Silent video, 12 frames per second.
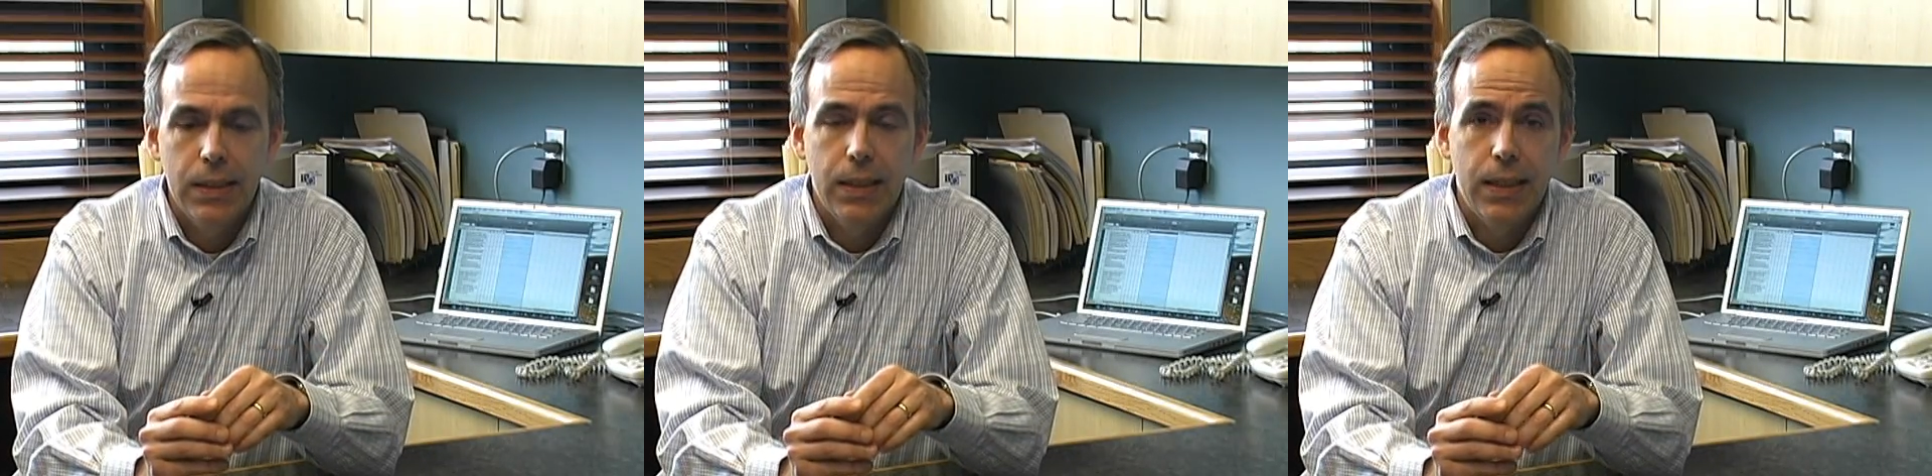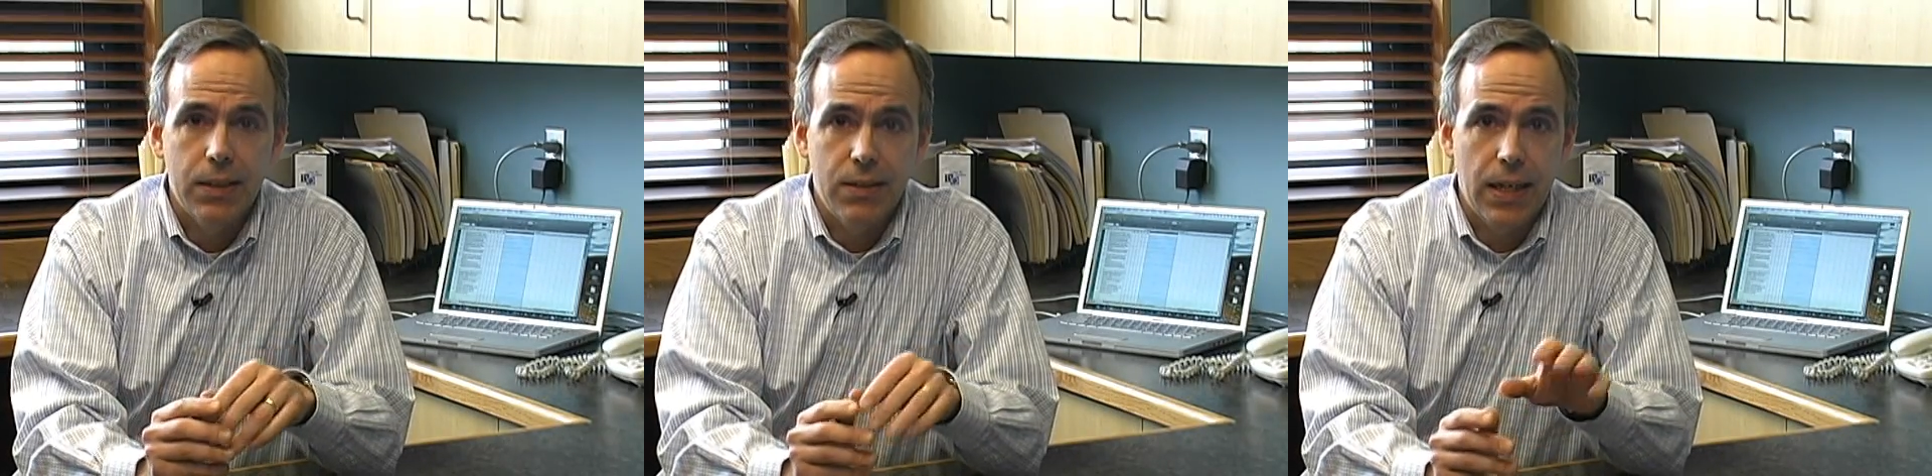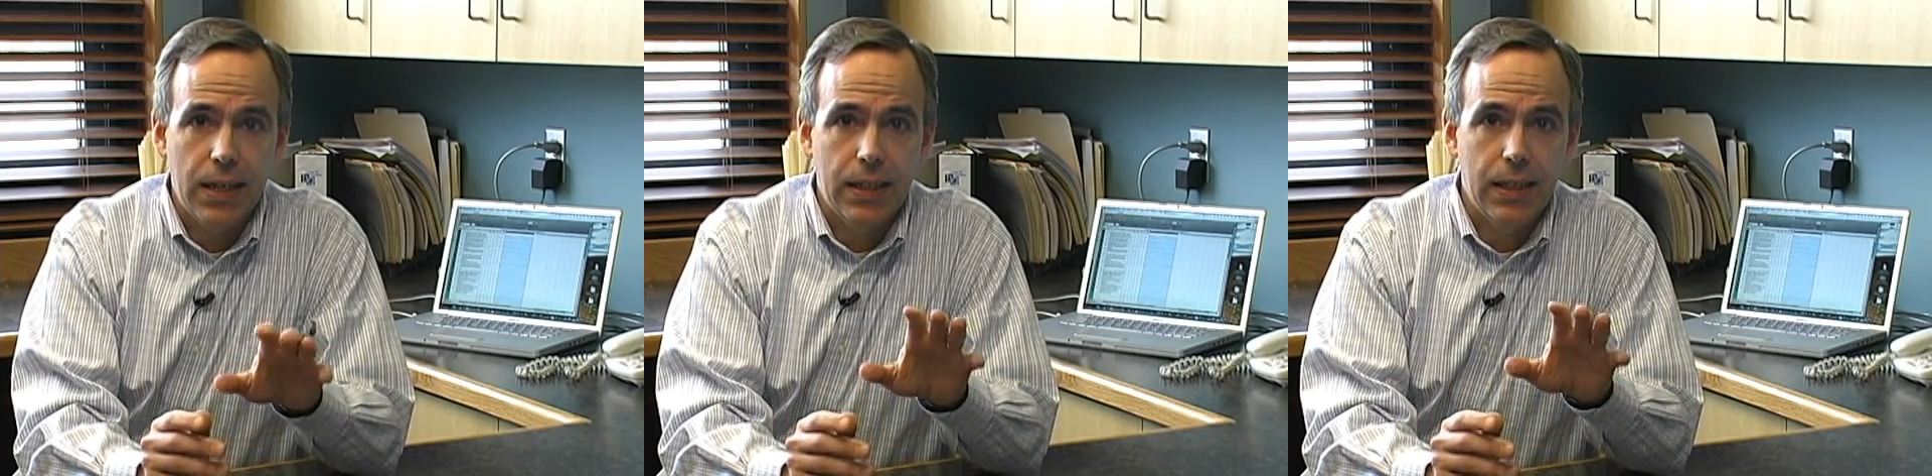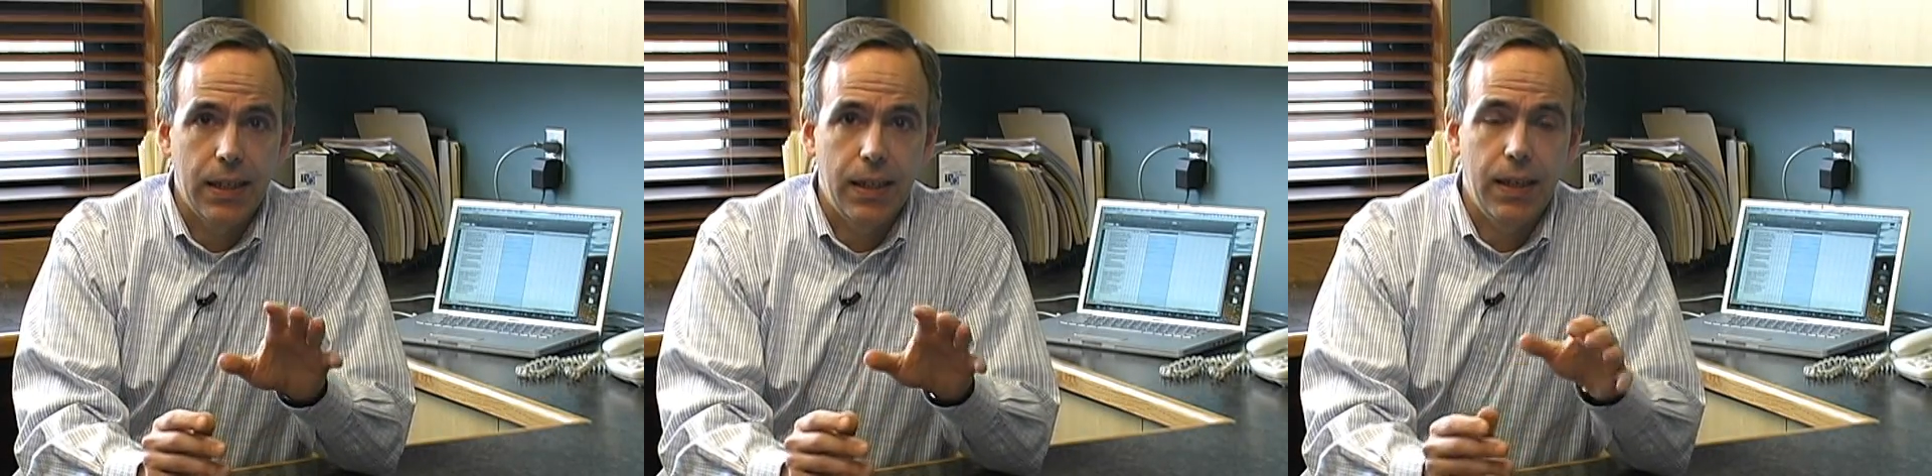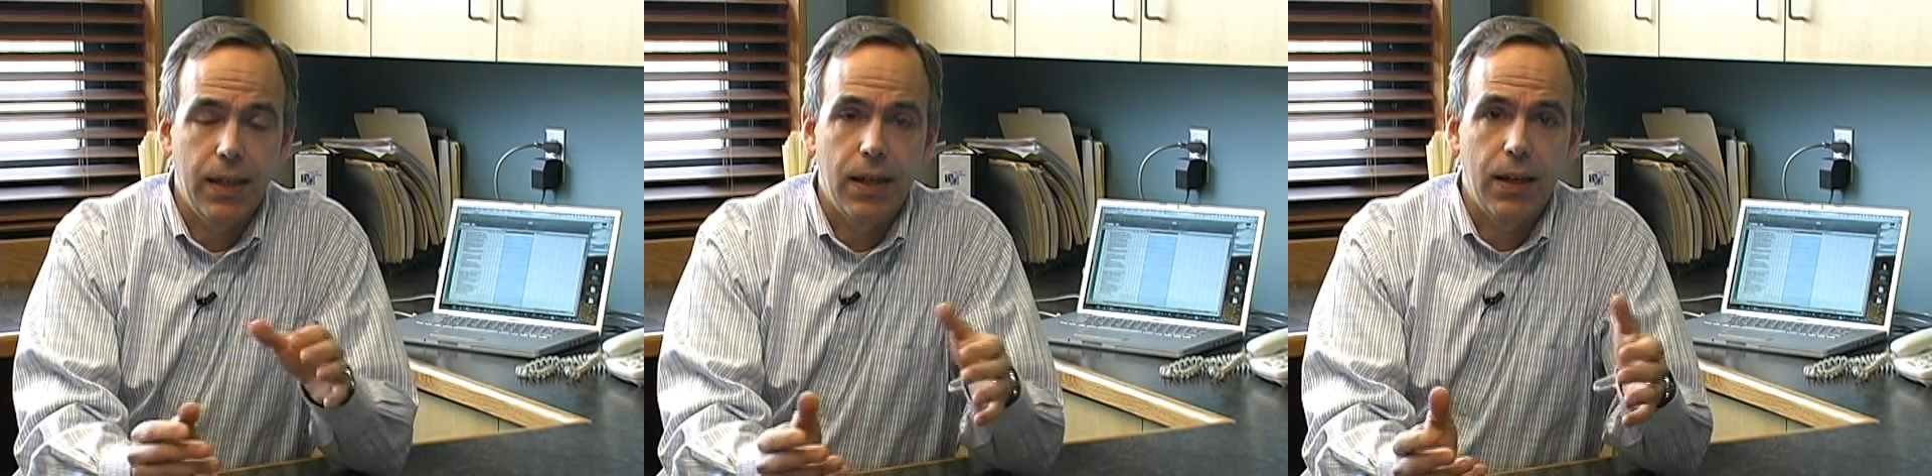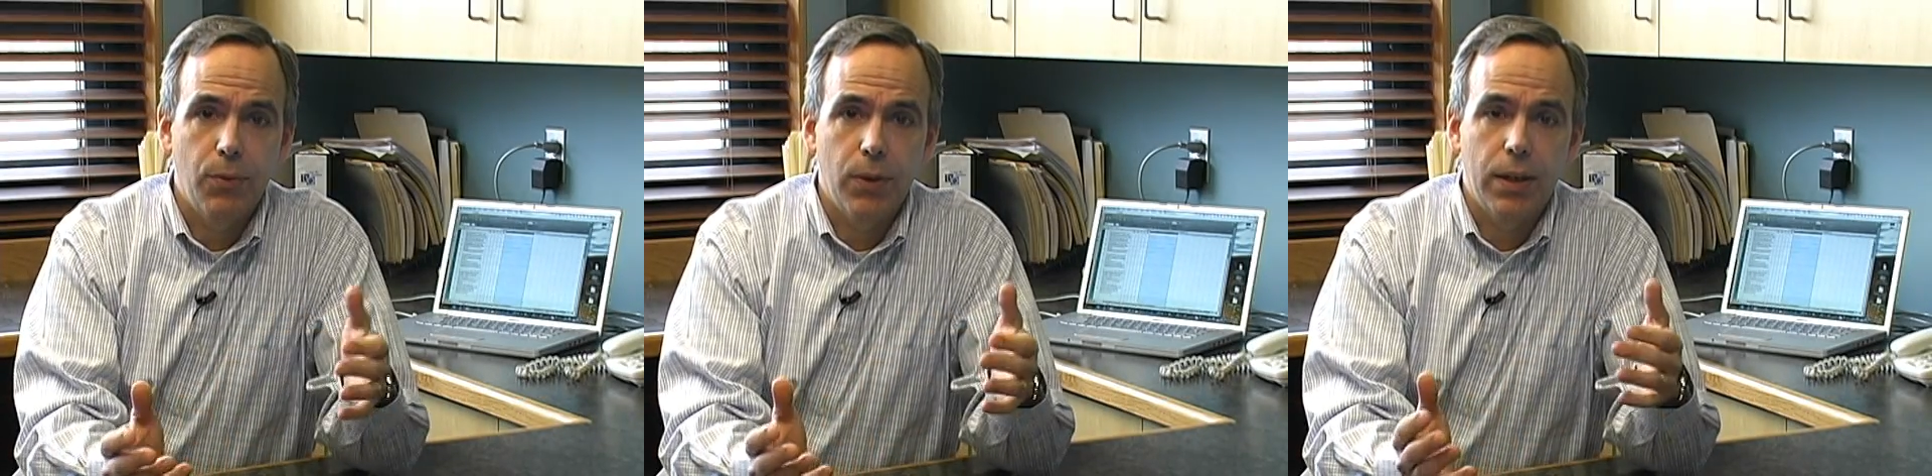Now secondly,
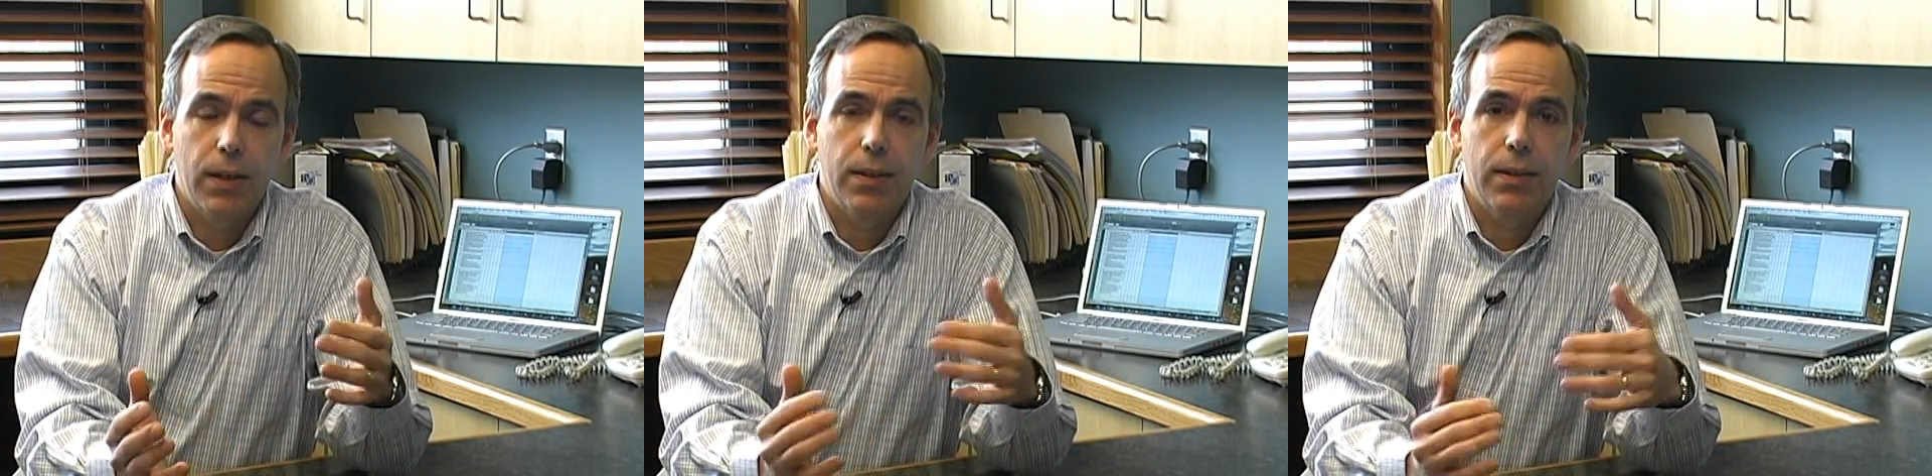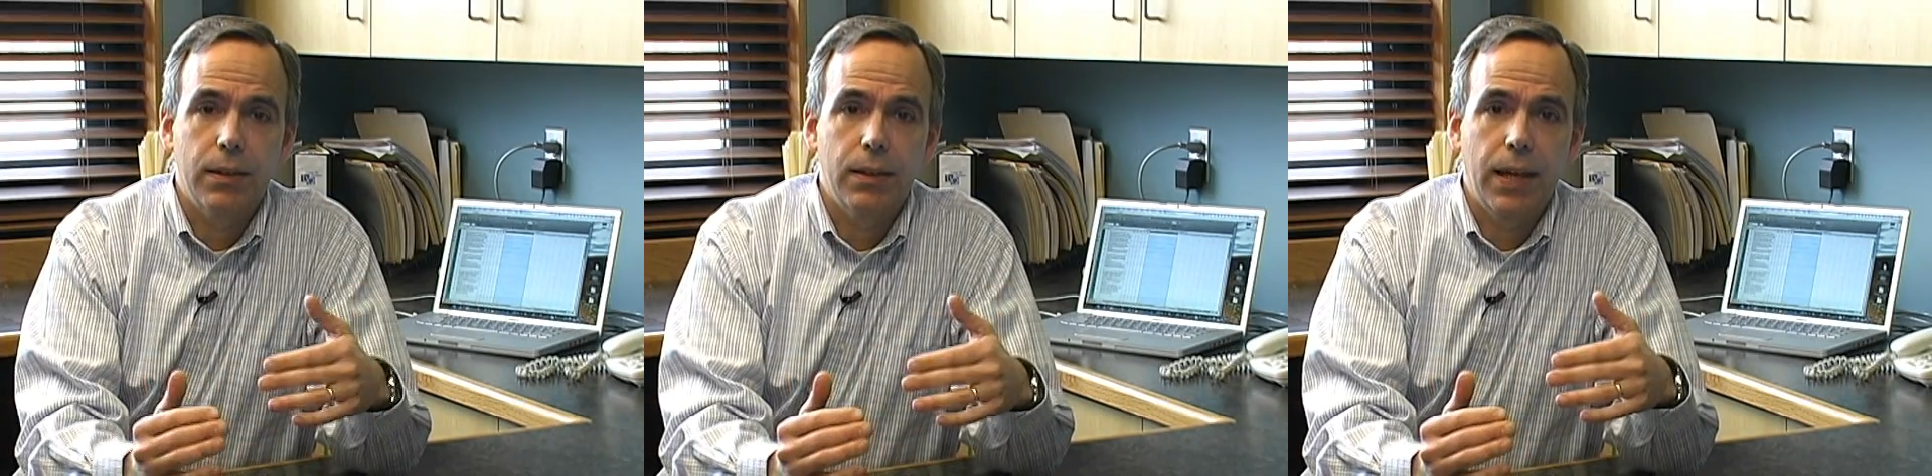we're going to